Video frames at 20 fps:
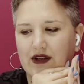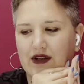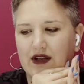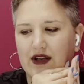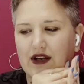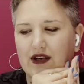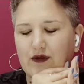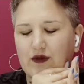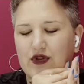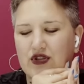
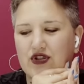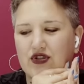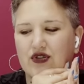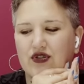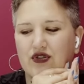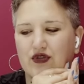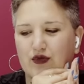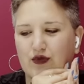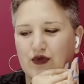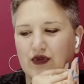And I mean, she's
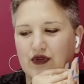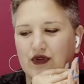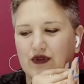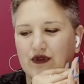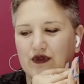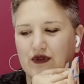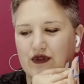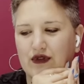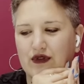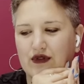so
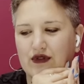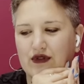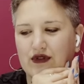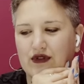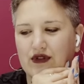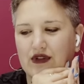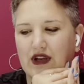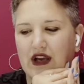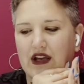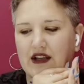beautiful.
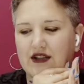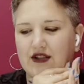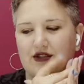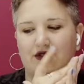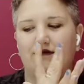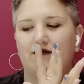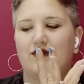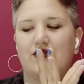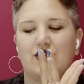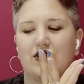
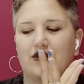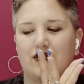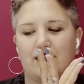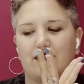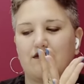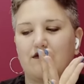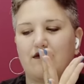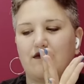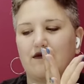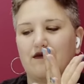And just
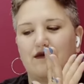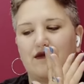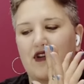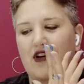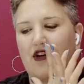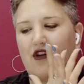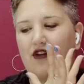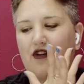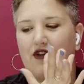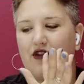
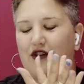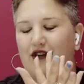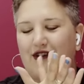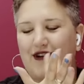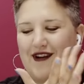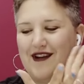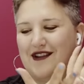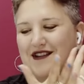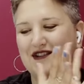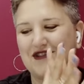her
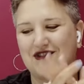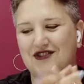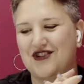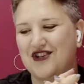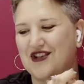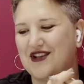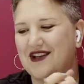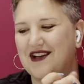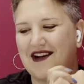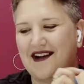
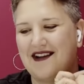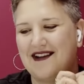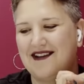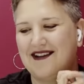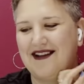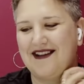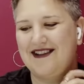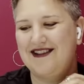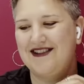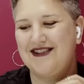energy, I,
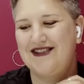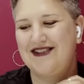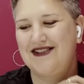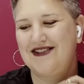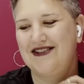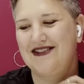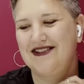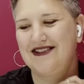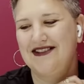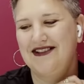I just...